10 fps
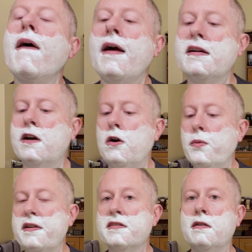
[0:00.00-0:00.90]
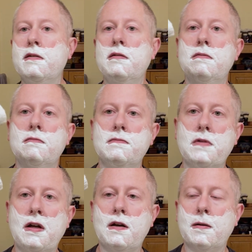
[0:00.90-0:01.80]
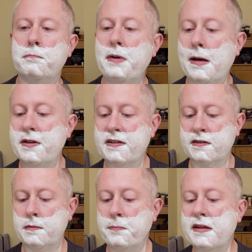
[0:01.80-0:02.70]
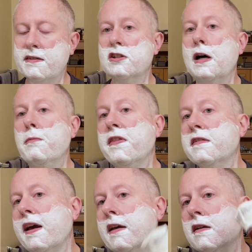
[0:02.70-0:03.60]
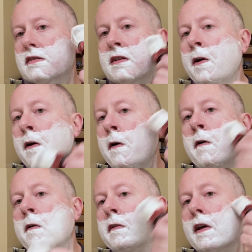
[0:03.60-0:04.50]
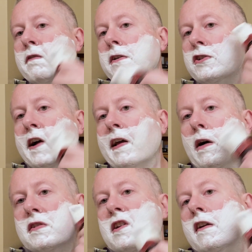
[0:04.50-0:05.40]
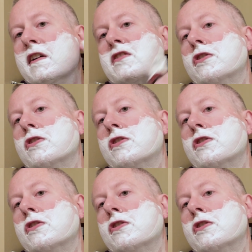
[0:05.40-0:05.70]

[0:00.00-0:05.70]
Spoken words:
As always, Bobby does an amazing job with these handles. Definitely check out Sawdust